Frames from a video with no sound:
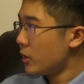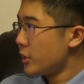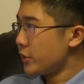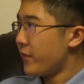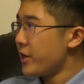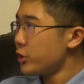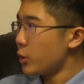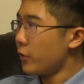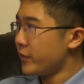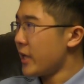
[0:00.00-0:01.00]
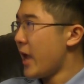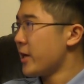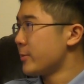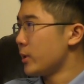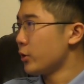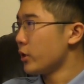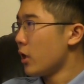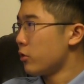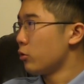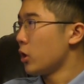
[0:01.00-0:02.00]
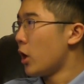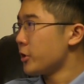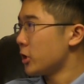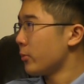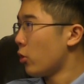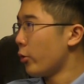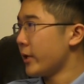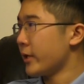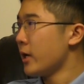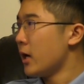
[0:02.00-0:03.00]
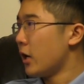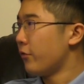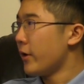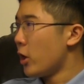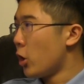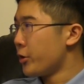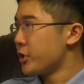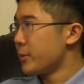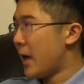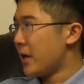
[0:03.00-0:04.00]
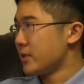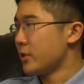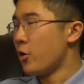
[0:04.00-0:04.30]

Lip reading: So financial wealth in the end is built through long-term holding of ownership assets.